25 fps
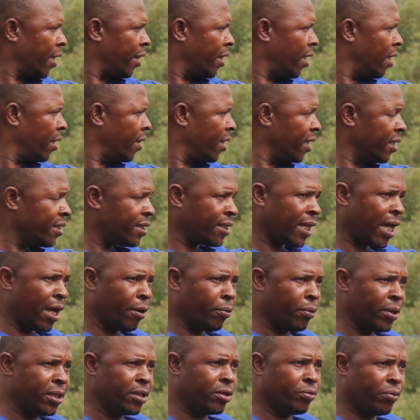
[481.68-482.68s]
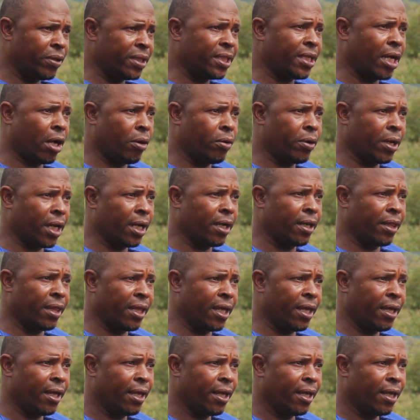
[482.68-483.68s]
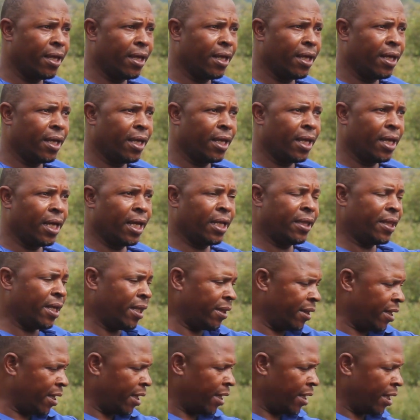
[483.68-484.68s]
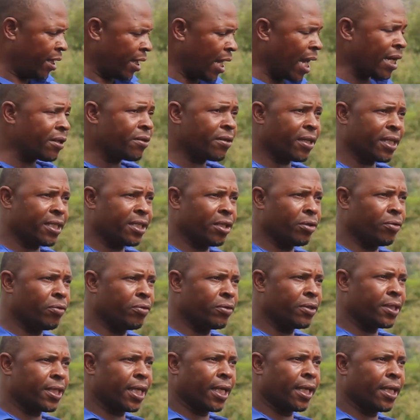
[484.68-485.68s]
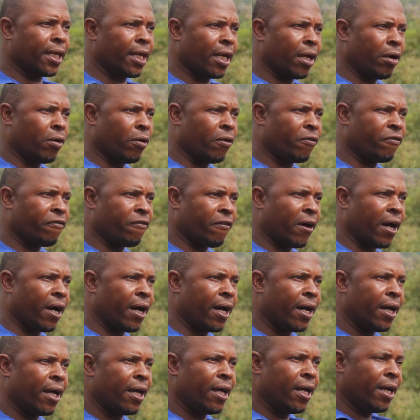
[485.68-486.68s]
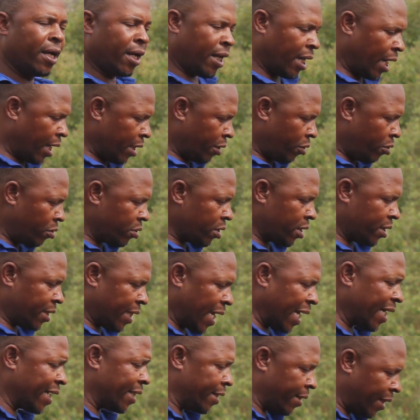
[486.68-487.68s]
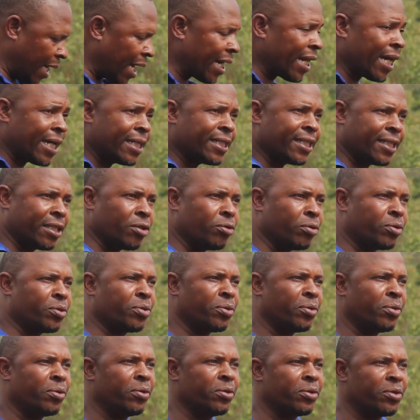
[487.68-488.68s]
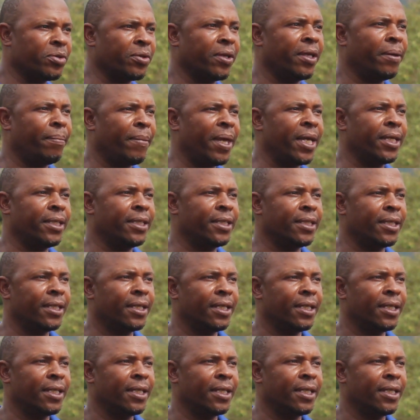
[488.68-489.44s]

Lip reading: these weeds which are already there, and then the atrazine will take care of those that are still to emerge.